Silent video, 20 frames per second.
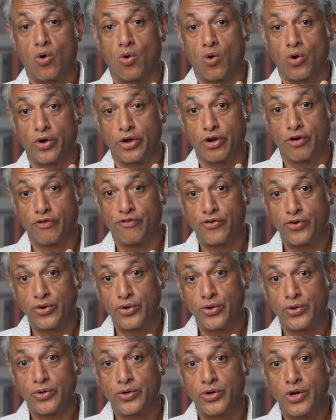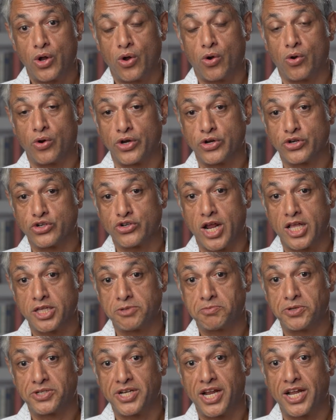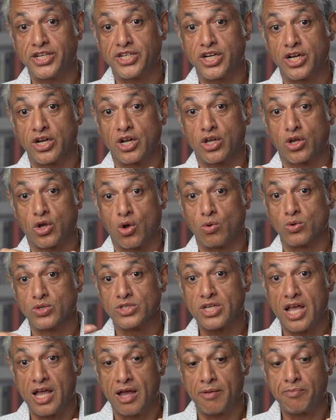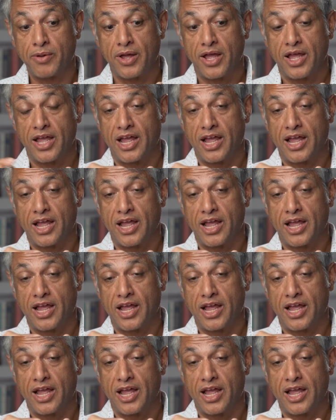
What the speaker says: or your food or your transportation goes up,